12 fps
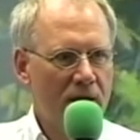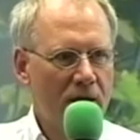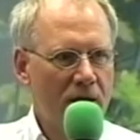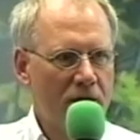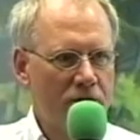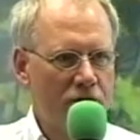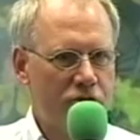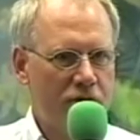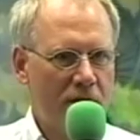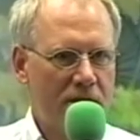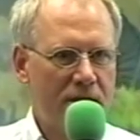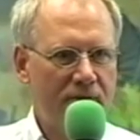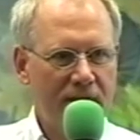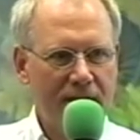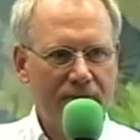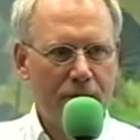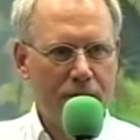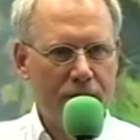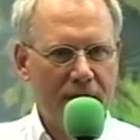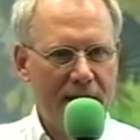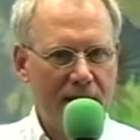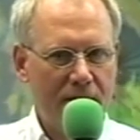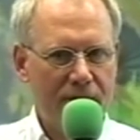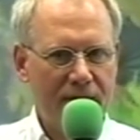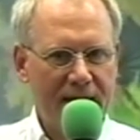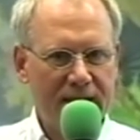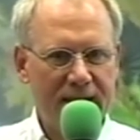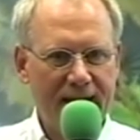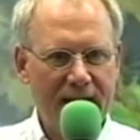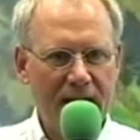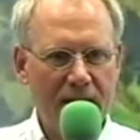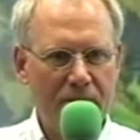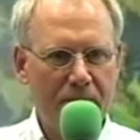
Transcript: constructively for your health and taking